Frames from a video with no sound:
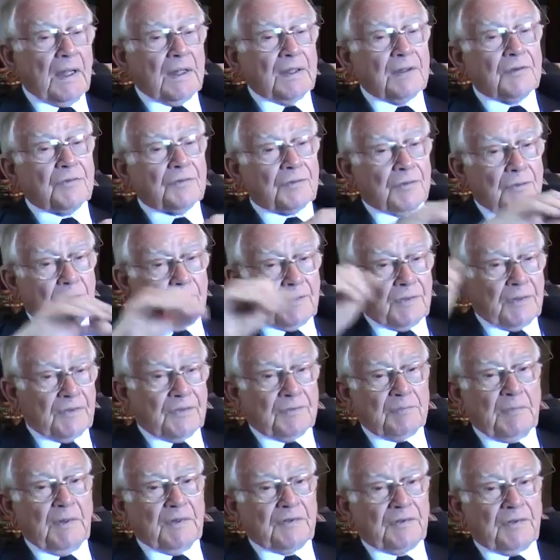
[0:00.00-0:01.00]
And he saw
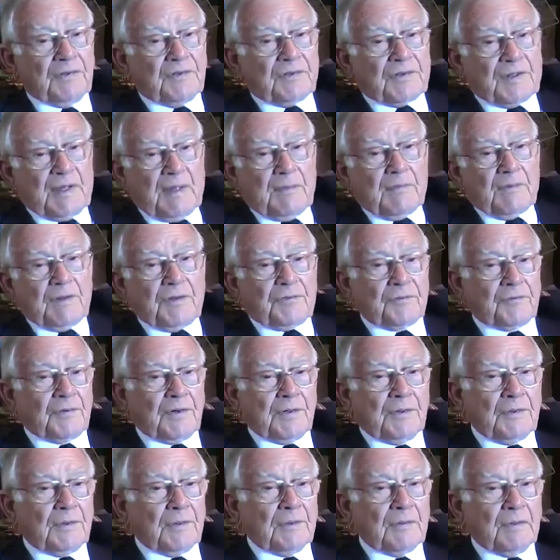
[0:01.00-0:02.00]
this message coming
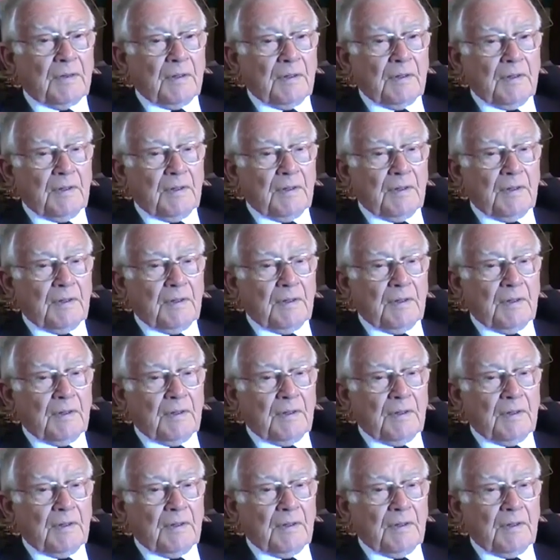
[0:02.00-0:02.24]
through